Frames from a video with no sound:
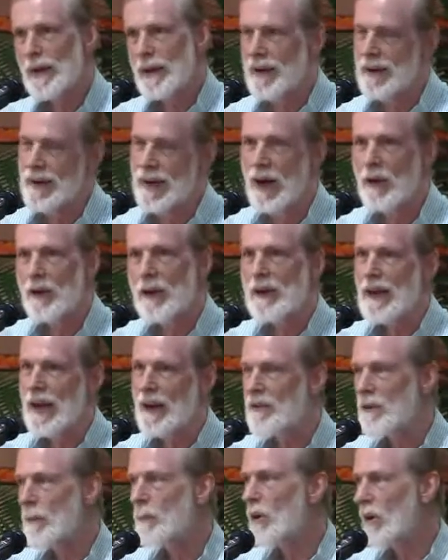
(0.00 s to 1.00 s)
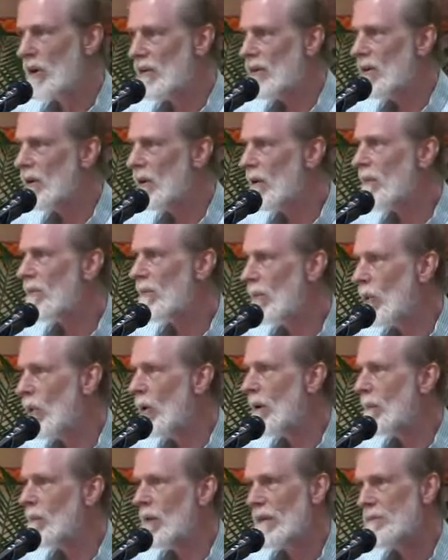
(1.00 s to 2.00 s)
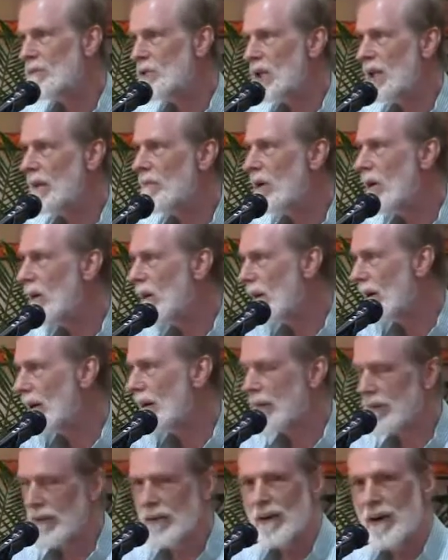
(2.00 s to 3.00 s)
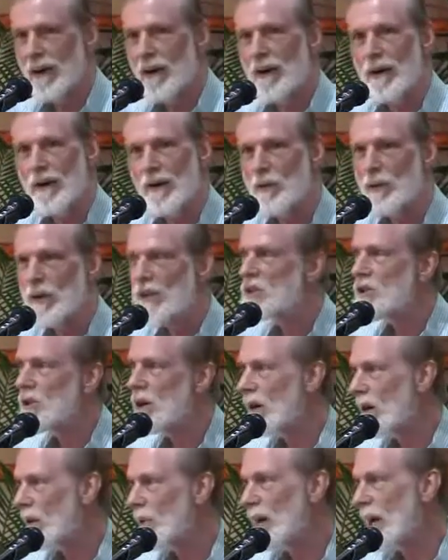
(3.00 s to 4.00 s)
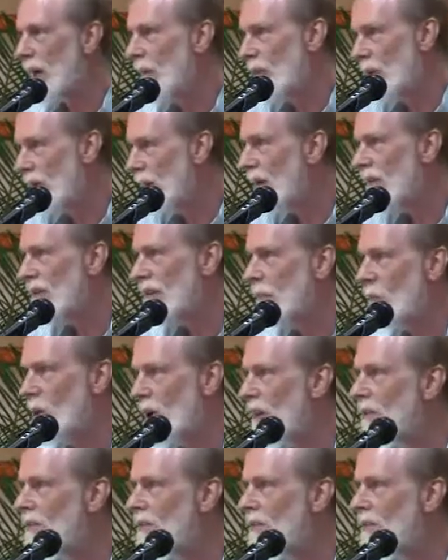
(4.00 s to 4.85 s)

now it takes a personal form of Shiva or Krishna or whatever. There are similar